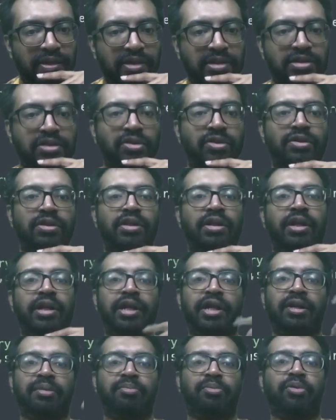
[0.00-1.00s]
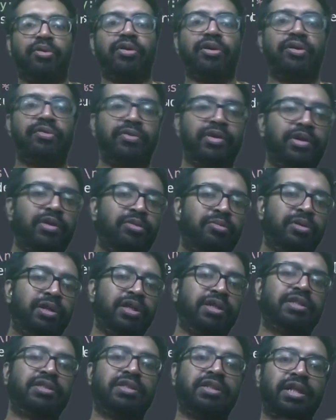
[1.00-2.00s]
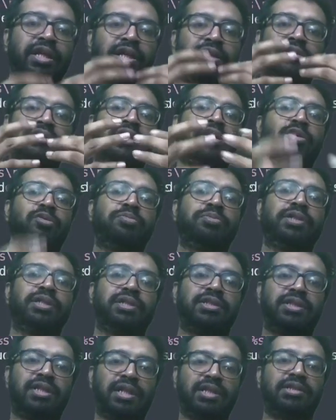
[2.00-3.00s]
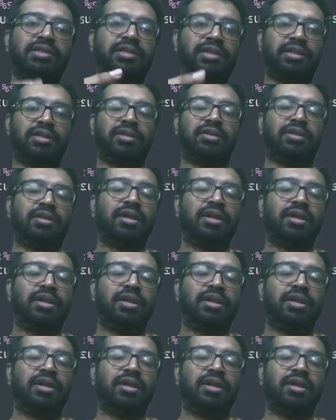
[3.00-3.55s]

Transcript: does not take a pointer value, but it takes an object structure.